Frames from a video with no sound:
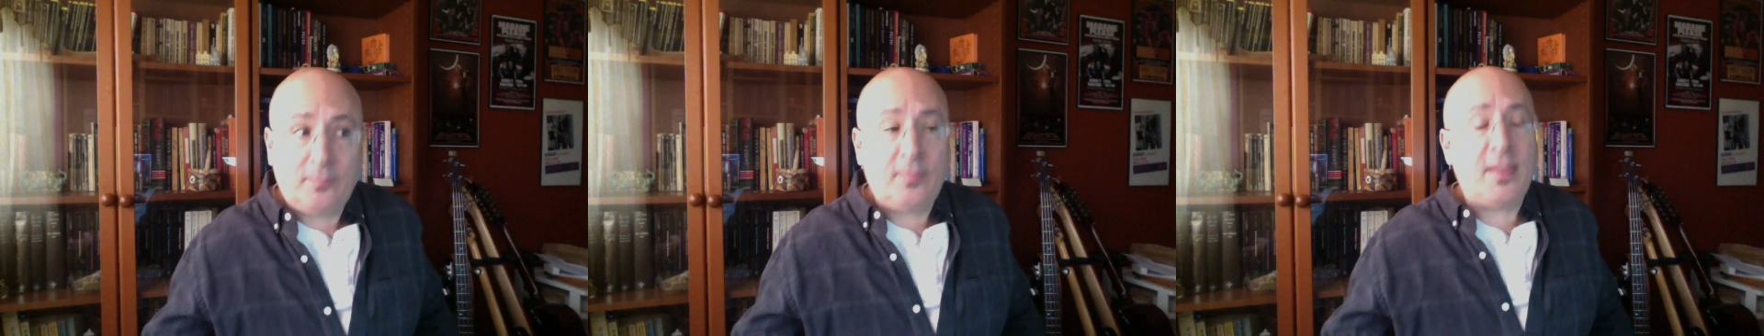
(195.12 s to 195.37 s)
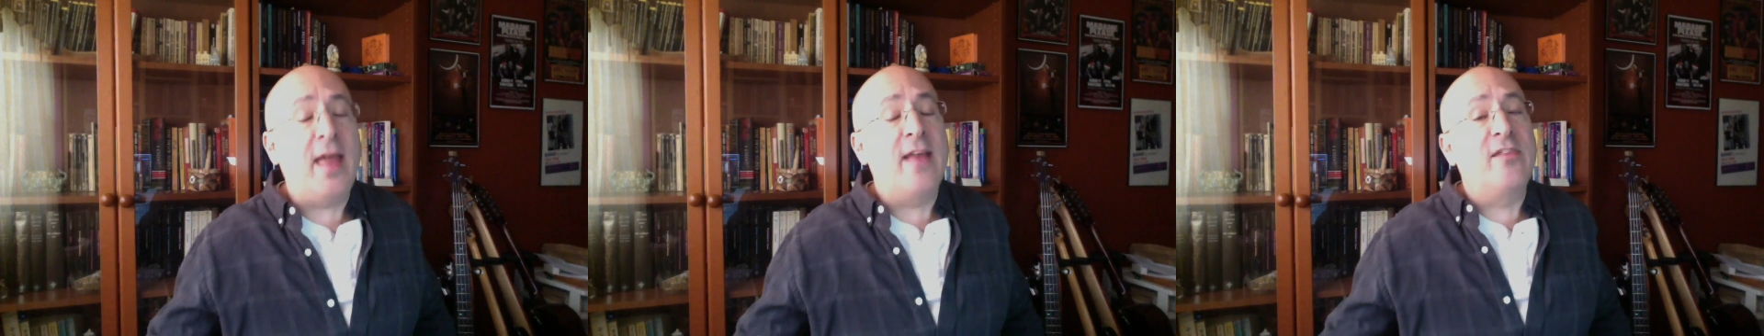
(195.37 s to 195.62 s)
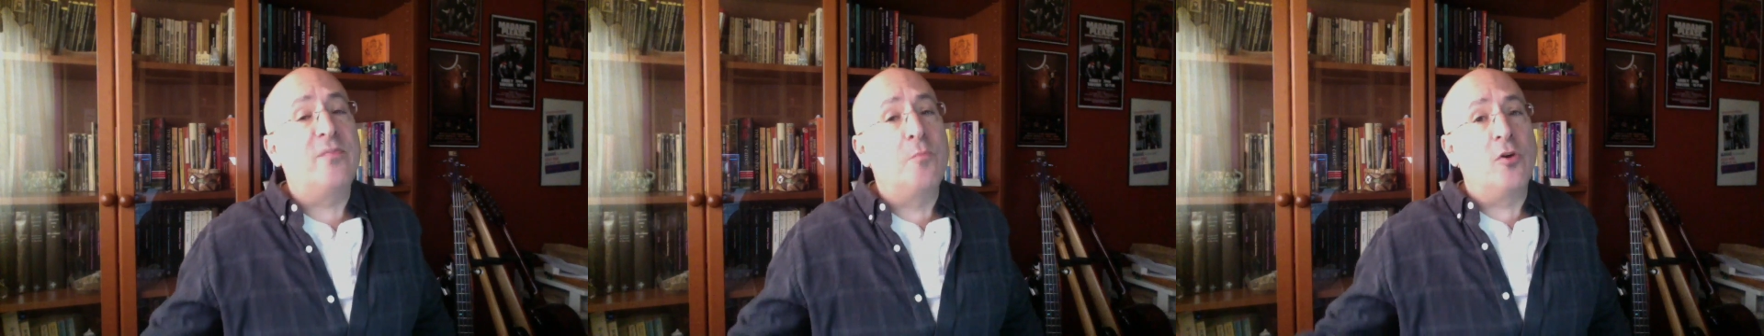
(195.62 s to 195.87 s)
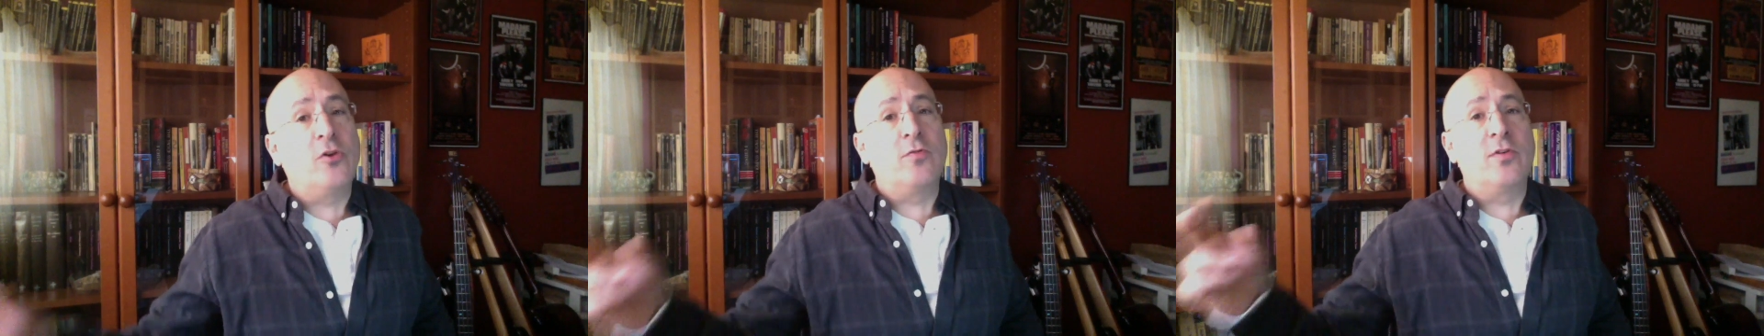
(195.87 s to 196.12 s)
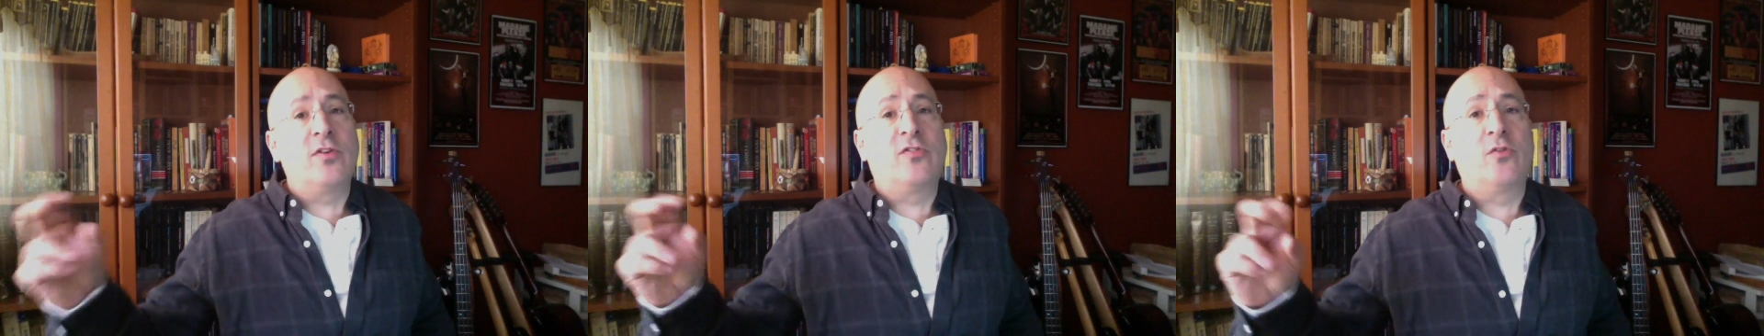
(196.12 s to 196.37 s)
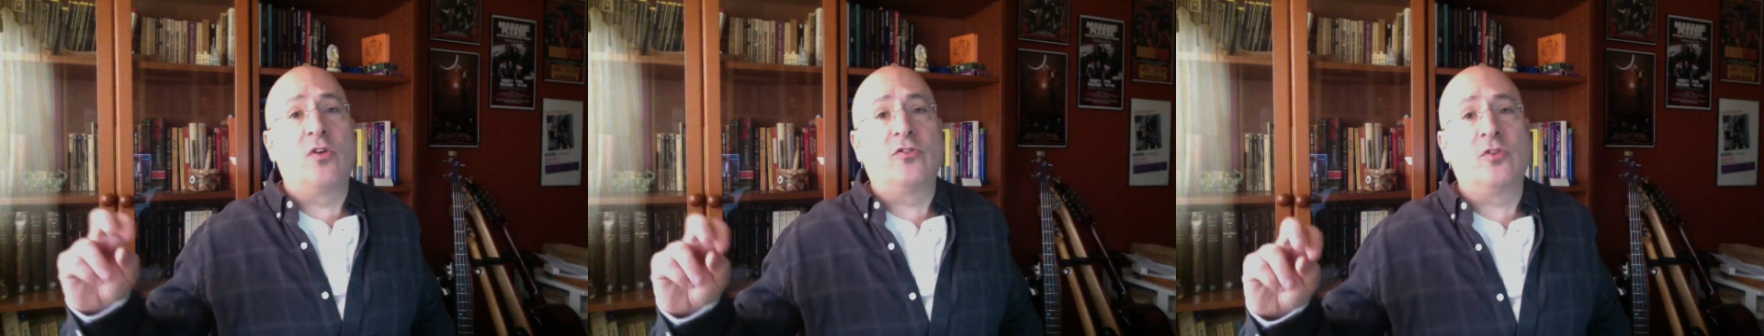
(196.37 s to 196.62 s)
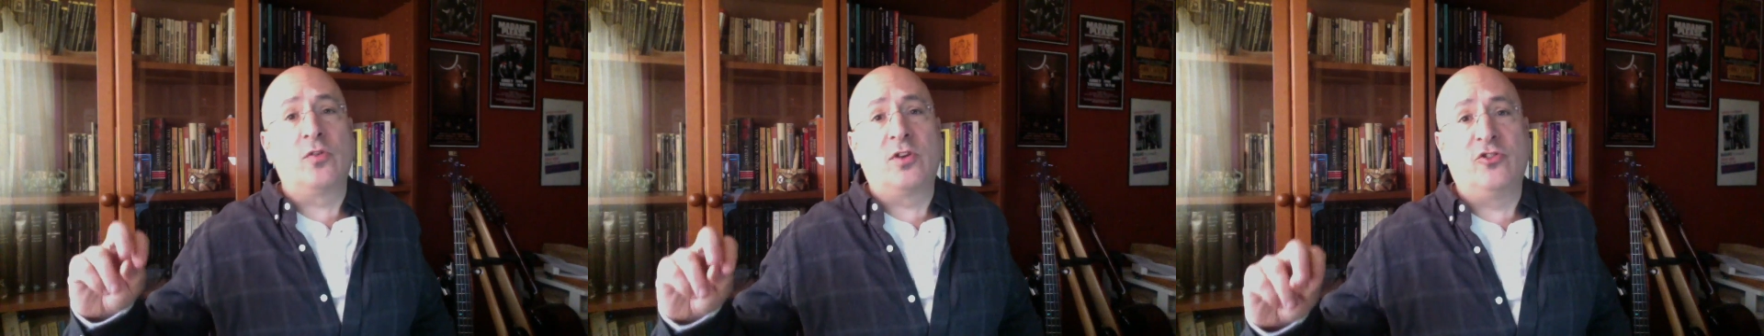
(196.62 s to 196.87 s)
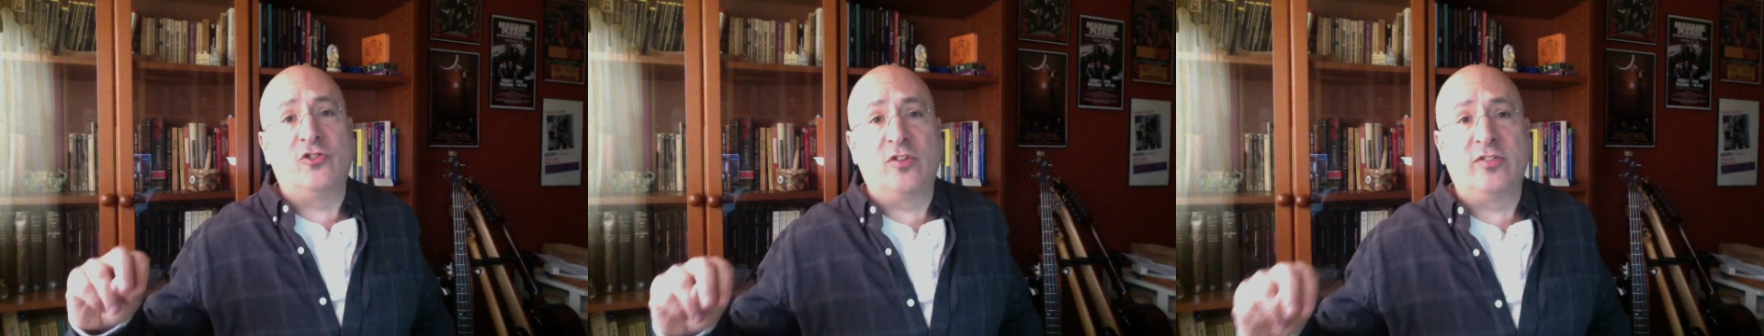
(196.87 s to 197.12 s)
As Mercury is also
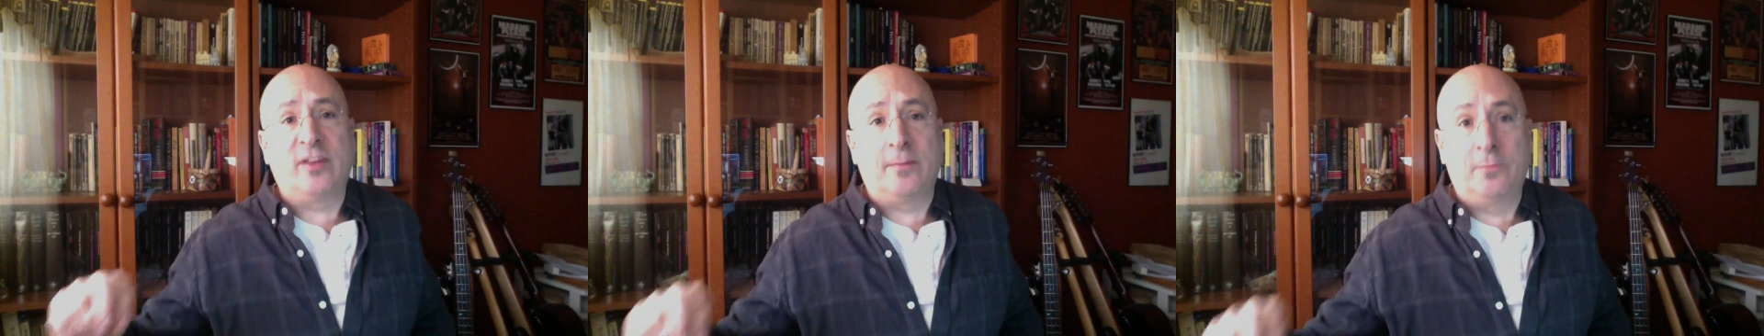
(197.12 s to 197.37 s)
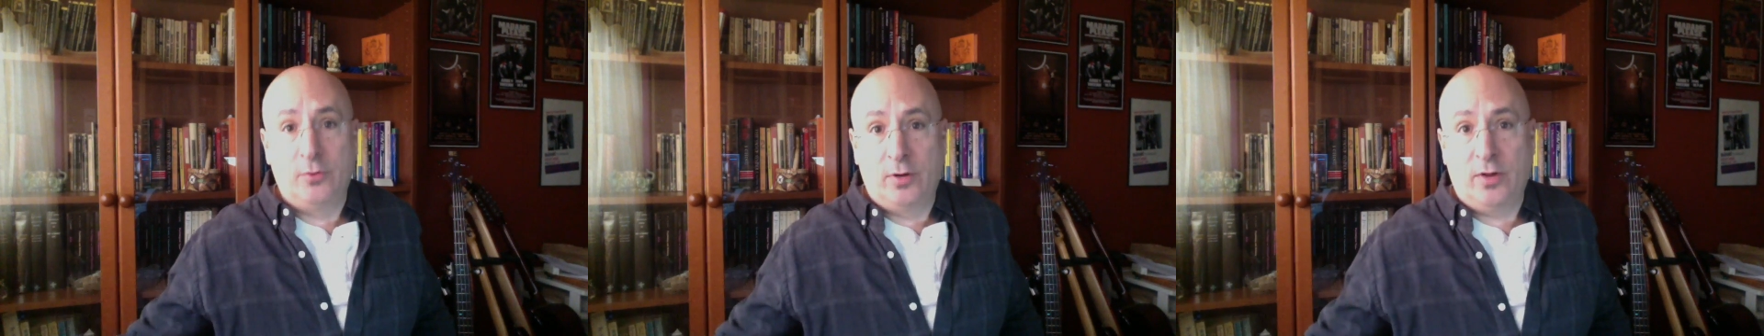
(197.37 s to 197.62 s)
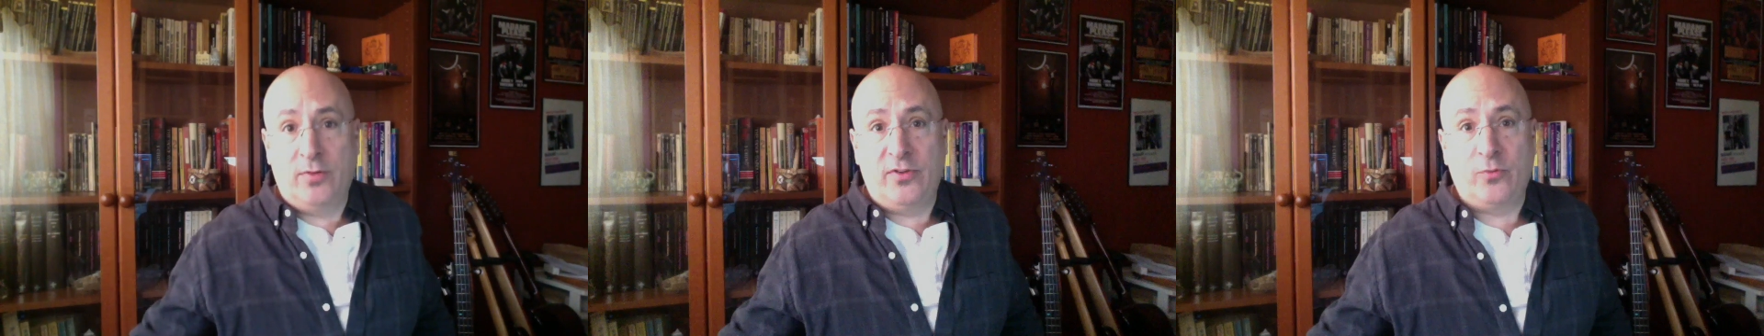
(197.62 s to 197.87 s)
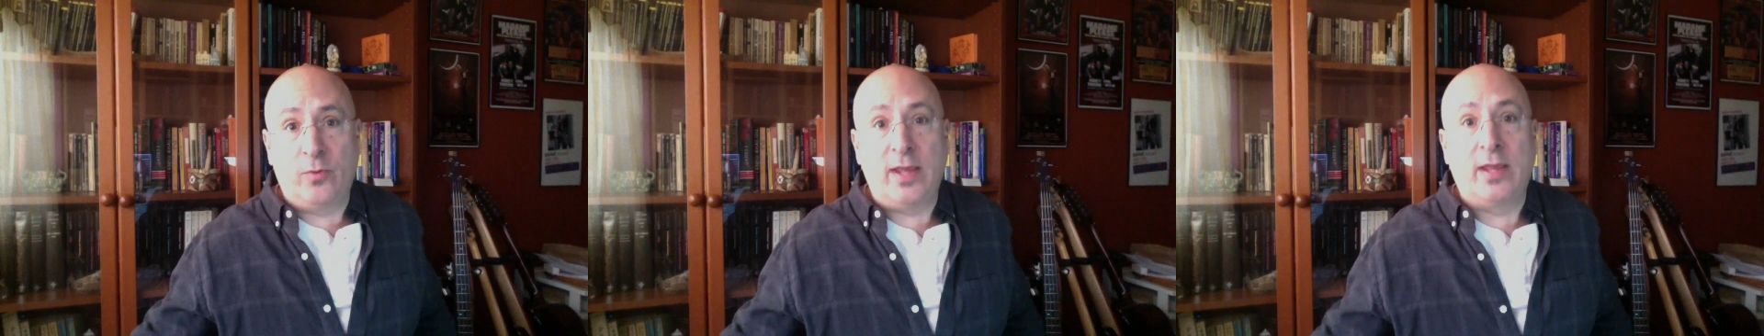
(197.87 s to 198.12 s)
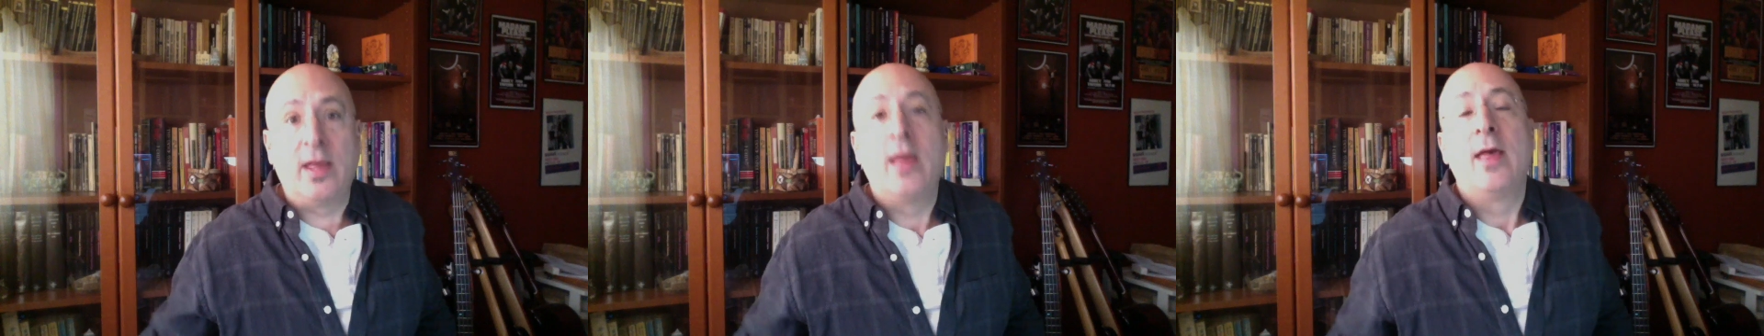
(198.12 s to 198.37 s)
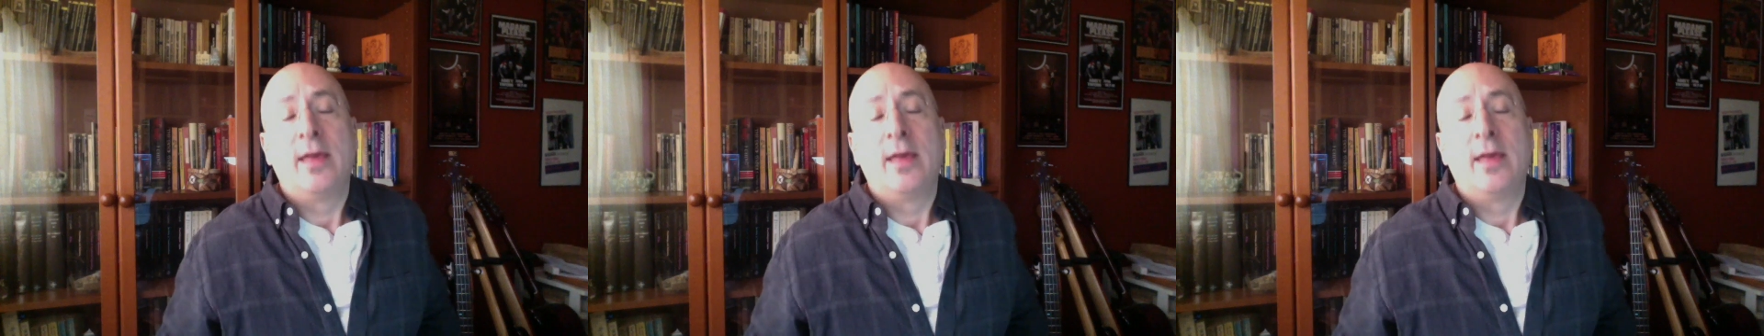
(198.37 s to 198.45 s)
conjuncting Pluto this week,